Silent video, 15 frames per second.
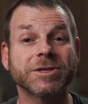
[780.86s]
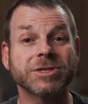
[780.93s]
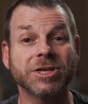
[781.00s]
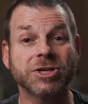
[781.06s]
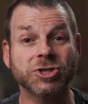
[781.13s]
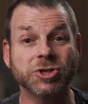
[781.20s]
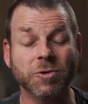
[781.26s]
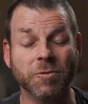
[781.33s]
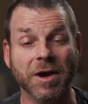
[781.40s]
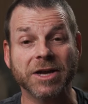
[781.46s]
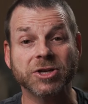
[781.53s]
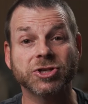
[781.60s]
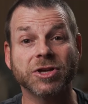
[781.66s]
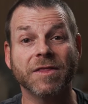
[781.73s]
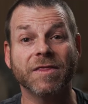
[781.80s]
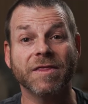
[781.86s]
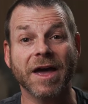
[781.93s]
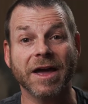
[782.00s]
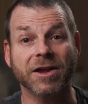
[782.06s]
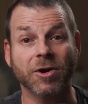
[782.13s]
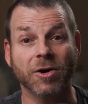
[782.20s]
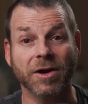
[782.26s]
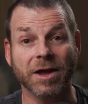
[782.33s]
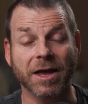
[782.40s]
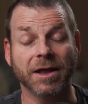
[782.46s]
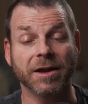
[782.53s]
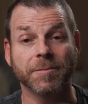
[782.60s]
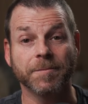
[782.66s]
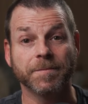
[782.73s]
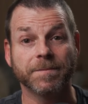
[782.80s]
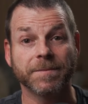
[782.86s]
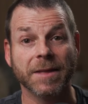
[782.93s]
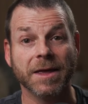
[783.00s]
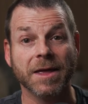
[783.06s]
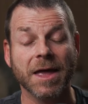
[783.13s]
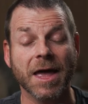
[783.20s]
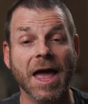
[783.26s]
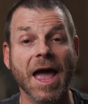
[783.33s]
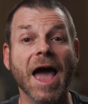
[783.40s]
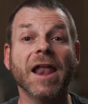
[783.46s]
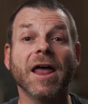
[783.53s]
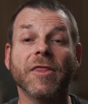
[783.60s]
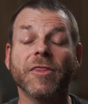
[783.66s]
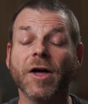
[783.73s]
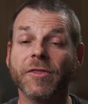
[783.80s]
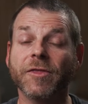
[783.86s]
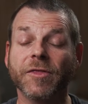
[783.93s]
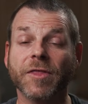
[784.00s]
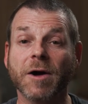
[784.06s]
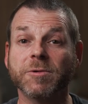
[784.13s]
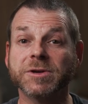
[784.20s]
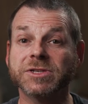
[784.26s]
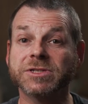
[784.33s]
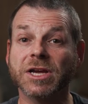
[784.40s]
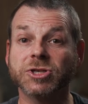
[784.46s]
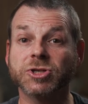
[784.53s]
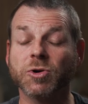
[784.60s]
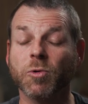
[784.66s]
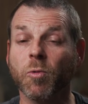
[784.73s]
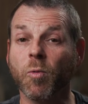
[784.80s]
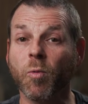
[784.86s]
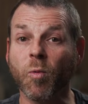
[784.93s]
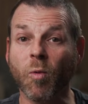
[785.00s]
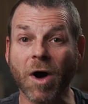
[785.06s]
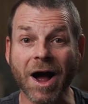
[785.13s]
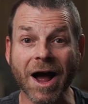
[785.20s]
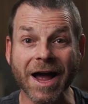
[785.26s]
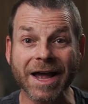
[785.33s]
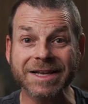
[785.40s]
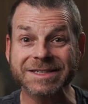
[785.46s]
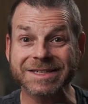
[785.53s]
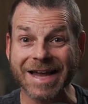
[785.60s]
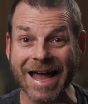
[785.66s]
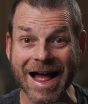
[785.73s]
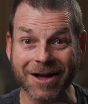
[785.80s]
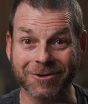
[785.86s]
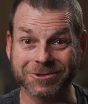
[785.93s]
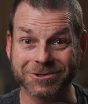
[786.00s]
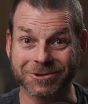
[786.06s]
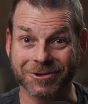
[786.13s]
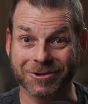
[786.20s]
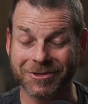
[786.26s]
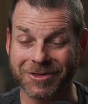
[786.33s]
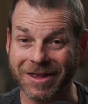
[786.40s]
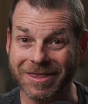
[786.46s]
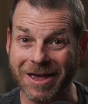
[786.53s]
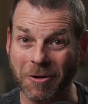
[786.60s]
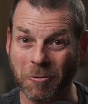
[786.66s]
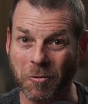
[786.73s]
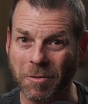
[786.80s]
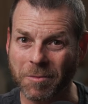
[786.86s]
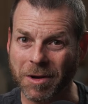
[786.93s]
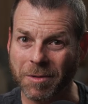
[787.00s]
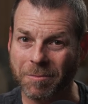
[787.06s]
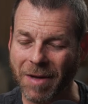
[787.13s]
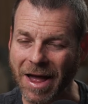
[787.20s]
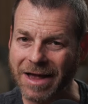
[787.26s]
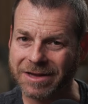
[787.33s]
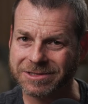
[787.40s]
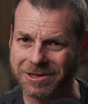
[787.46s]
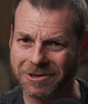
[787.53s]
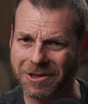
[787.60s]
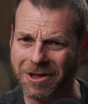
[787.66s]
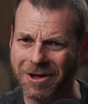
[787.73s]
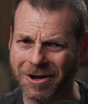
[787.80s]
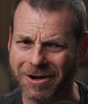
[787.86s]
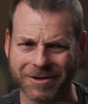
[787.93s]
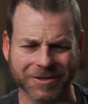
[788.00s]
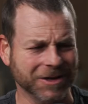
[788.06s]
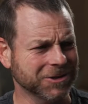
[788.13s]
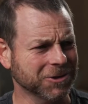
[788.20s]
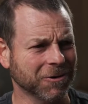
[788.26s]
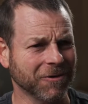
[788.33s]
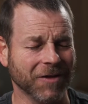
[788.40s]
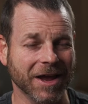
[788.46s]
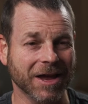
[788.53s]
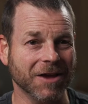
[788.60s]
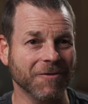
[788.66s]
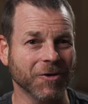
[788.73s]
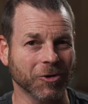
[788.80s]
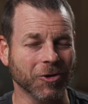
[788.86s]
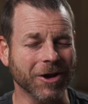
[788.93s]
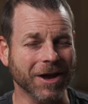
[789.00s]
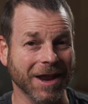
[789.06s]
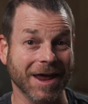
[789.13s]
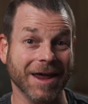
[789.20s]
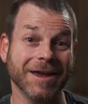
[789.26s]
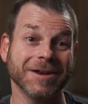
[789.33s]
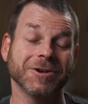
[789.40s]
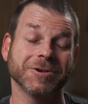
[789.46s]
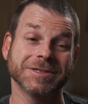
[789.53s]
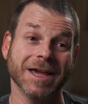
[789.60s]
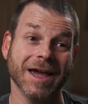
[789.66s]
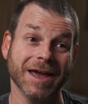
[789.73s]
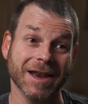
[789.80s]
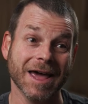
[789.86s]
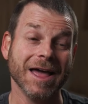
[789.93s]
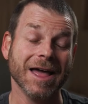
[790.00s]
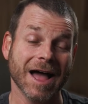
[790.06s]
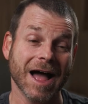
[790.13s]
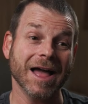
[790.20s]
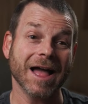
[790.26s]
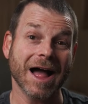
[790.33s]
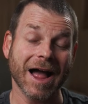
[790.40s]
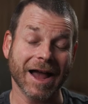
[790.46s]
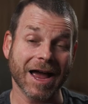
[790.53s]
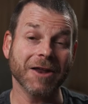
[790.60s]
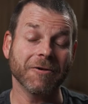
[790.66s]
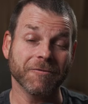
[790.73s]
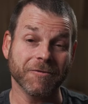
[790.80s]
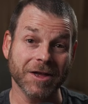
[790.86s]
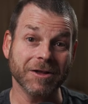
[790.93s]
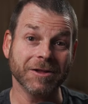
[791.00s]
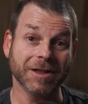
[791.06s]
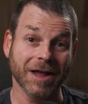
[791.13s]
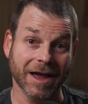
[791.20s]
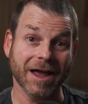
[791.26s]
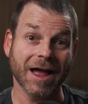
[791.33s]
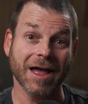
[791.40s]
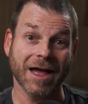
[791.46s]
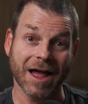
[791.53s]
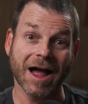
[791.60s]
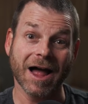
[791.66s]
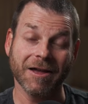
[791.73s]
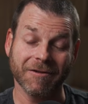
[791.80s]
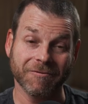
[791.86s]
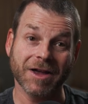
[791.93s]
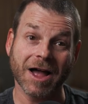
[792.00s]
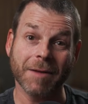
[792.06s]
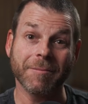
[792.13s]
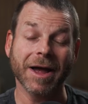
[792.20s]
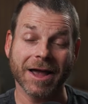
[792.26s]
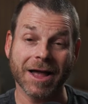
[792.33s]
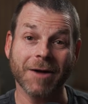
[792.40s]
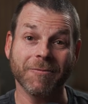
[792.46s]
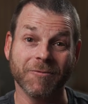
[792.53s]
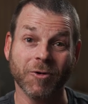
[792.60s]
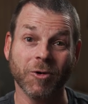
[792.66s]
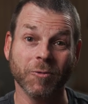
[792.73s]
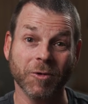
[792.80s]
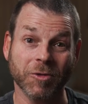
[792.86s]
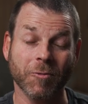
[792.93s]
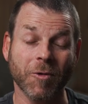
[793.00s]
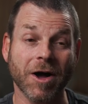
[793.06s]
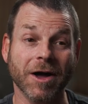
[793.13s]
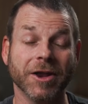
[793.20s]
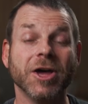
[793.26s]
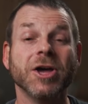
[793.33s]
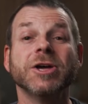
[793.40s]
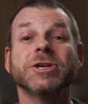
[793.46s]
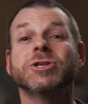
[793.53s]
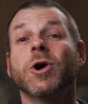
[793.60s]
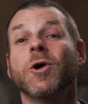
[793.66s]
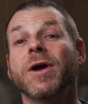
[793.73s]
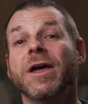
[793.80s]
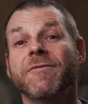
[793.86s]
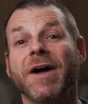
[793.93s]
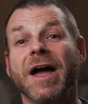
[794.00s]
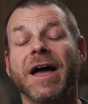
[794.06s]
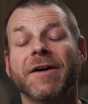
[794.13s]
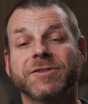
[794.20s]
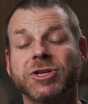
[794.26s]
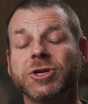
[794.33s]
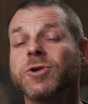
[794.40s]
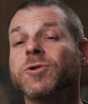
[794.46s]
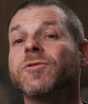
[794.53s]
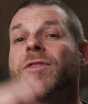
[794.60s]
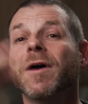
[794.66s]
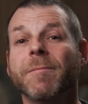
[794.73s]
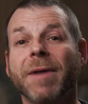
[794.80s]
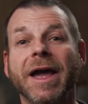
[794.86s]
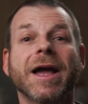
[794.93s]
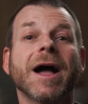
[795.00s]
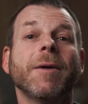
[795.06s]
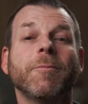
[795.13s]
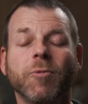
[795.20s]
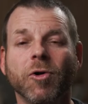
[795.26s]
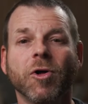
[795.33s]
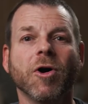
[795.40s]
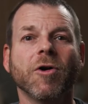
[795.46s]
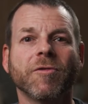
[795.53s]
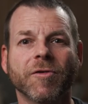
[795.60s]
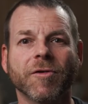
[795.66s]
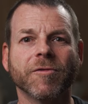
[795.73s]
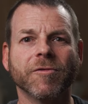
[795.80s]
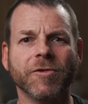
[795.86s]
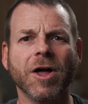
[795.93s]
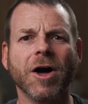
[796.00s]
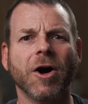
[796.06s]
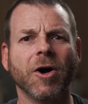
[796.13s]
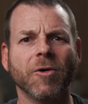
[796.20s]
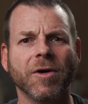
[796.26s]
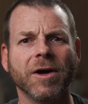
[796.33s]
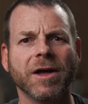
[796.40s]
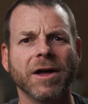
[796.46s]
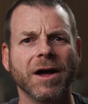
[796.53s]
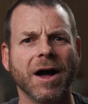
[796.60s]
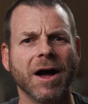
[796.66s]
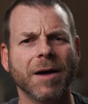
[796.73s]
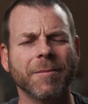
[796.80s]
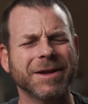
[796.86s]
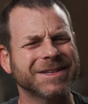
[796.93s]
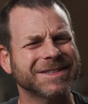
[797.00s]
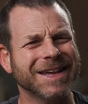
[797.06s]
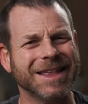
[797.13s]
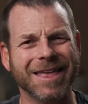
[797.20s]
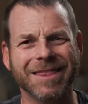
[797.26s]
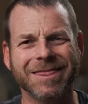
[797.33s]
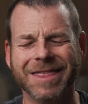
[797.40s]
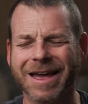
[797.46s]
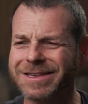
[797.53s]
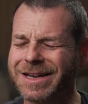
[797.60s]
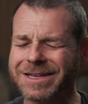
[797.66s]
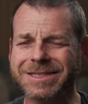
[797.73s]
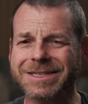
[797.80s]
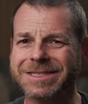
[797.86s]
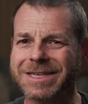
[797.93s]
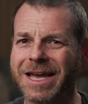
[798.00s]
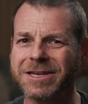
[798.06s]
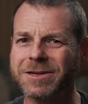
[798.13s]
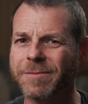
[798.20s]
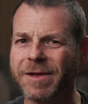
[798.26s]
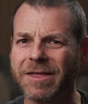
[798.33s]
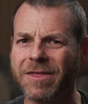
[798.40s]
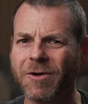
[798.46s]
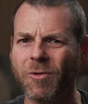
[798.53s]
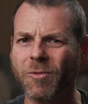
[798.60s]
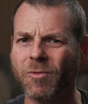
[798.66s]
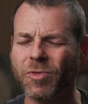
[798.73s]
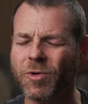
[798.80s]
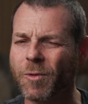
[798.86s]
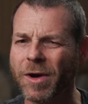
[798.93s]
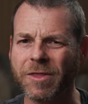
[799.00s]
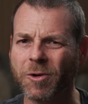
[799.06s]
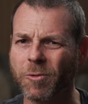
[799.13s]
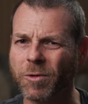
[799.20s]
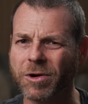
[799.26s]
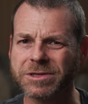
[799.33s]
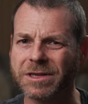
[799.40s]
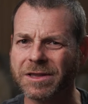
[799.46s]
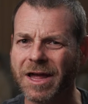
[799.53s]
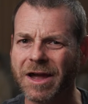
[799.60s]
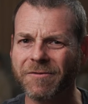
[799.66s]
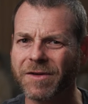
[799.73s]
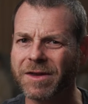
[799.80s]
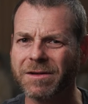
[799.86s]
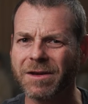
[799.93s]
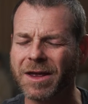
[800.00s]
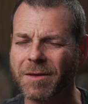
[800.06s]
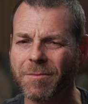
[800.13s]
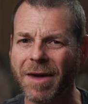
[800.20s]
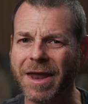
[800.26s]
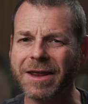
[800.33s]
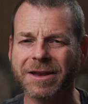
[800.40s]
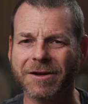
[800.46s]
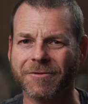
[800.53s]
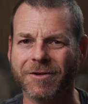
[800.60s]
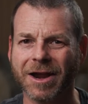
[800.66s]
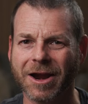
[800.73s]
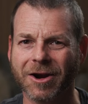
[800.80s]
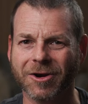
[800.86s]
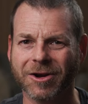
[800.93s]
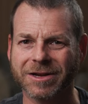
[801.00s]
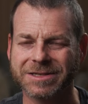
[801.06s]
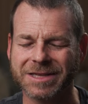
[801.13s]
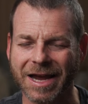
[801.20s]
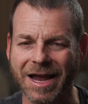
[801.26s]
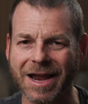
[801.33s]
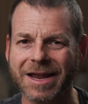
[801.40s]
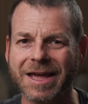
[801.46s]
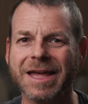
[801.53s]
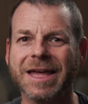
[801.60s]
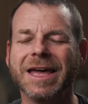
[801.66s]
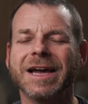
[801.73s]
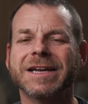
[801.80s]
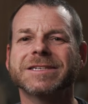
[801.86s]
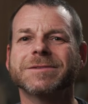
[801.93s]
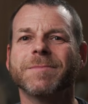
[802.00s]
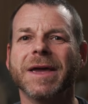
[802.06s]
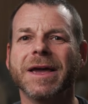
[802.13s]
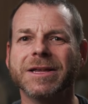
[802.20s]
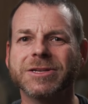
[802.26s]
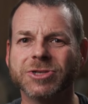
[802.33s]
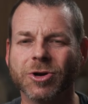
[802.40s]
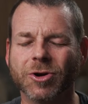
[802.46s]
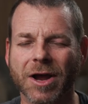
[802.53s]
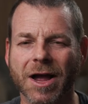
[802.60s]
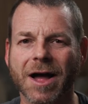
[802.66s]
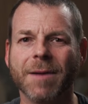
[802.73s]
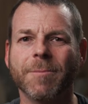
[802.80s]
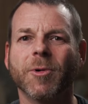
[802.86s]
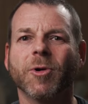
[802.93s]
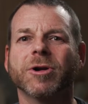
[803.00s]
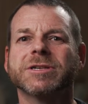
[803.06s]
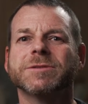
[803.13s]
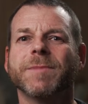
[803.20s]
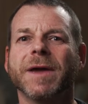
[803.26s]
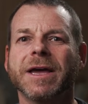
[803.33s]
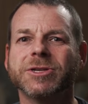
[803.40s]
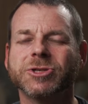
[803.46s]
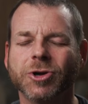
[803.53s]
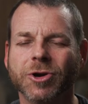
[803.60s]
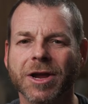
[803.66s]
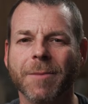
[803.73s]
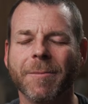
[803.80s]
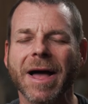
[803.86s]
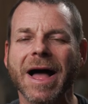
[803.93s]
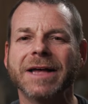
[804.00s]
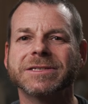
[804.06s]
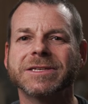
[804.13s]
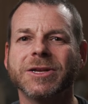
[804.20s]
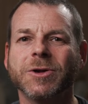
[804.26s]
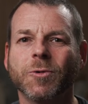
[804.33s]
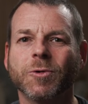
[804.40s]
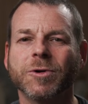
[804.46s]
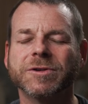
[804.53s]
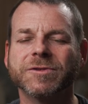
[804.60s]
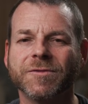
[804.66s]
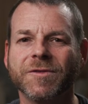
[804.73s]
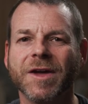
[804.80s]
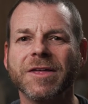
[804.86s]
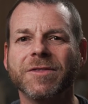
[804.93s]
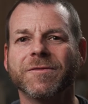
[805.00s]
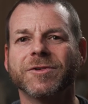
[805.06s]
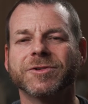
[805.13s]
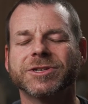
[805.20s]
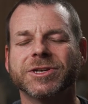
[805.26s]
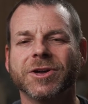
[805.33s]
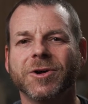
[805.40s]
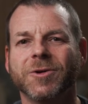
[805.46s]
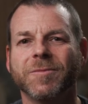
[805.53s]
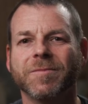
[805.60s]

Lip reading: situation that you're in. And I thought that was such wise counsel that woman passed along, that sort of like, if you're looking at it and you're saying, I kind of feel like I've got my cup full with 1, so if I have 2, then my cup will overflow. And to say that doesn't tend to be the way that it works in life in many different areas, that God expands your cup or expands your capacity or is faithful to you.